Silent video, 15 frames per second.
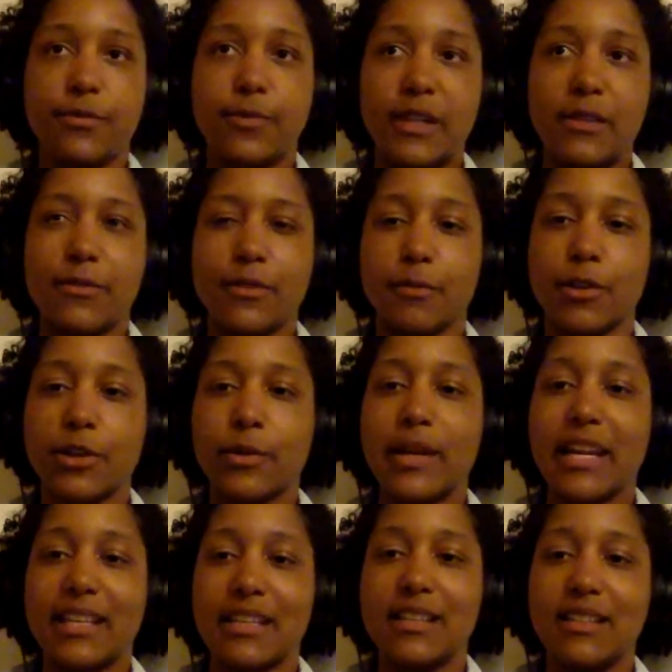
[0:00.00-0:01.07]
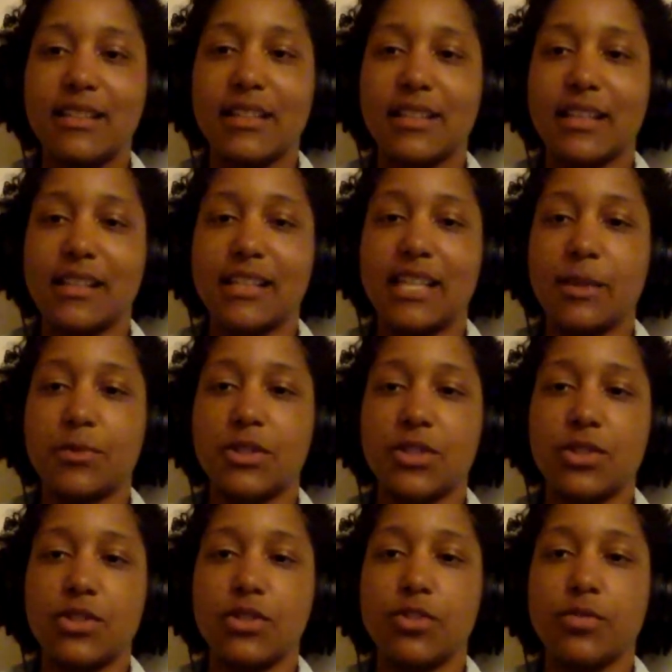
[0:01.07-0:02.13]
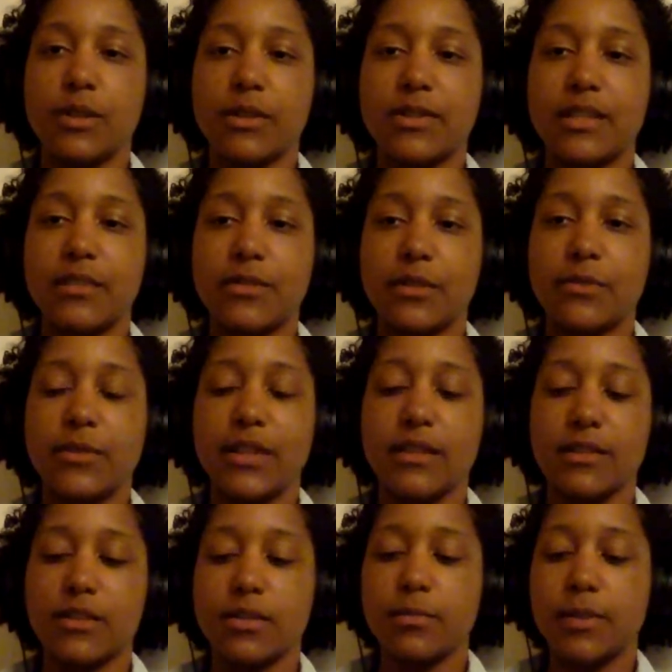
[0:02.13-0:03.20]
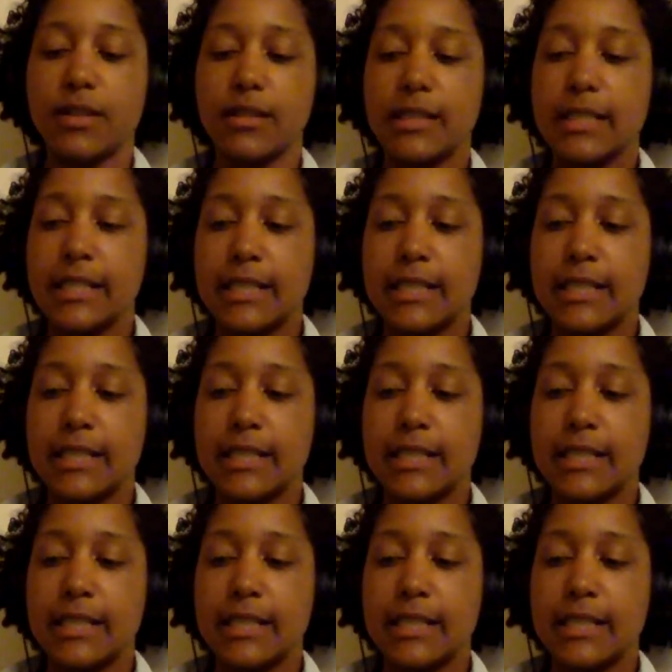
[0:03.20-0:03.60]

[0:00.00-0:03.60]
feet from cracking and kind of keeps the snowballs off their feet a little bit.